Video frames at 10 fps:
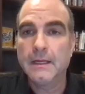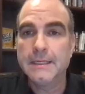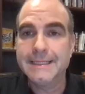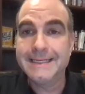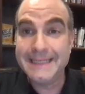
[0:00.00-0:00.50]

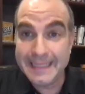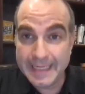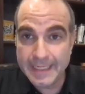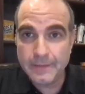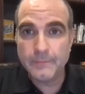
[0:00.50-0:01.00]

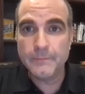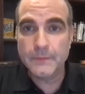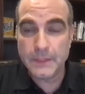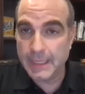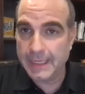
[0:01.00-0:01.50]
need,
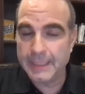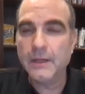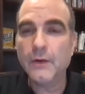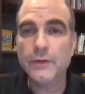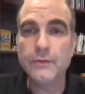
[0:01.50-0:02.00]
and I
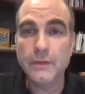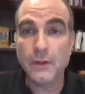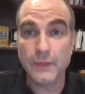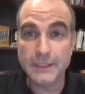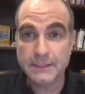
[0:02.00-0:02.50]
know you
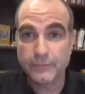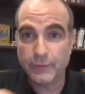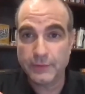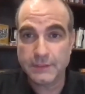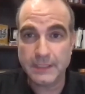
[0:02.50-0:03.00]
know this, if
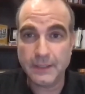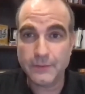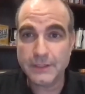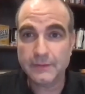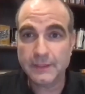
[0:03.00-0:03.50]
you're
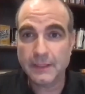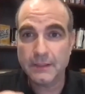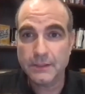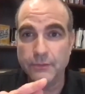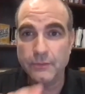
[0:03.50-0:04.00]
CEOs out there,
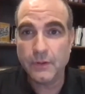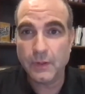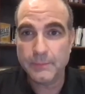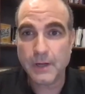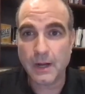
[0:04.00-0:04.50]
you know
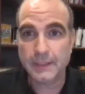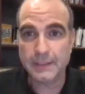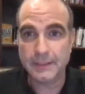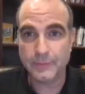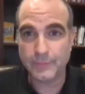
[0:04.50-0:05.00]
I'm talking
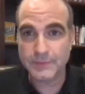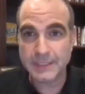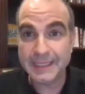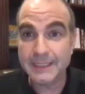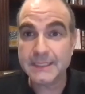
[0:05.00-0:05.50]
to you if I'm
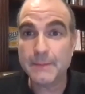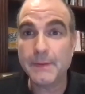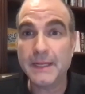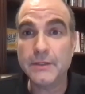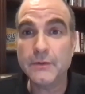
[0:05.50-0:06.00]
saying this. I
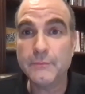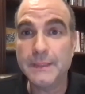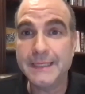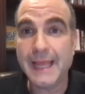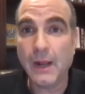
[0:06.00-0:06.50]
bet you've
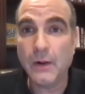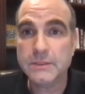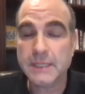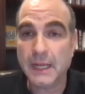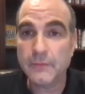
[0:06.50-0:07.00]
been
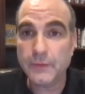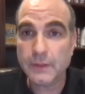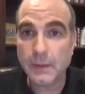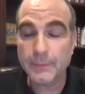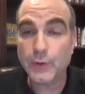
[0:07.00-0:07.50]
outside of your
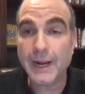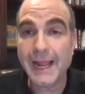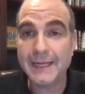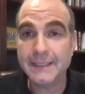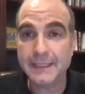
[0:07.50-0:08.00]
company or
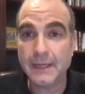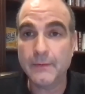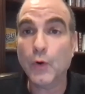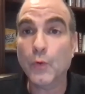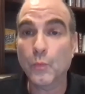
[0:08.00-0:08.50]
had to get
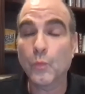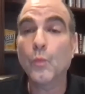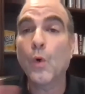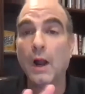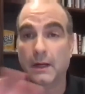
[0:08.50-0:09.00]
or
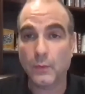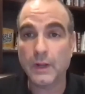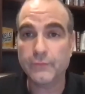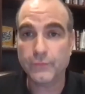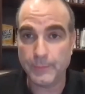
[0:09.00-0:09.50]
walk
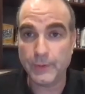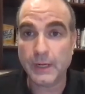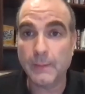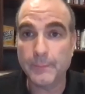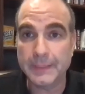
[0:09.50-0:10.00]
away from your
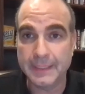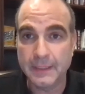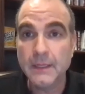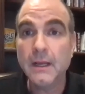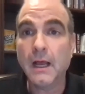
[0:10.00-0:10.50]
company
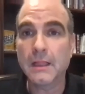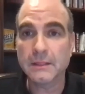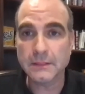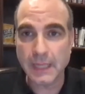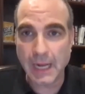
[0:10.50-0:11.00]
a
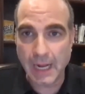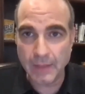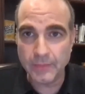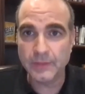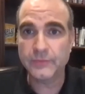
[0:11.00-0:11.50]

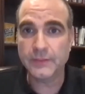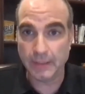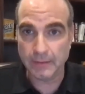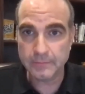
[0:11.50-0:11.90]
lot this year.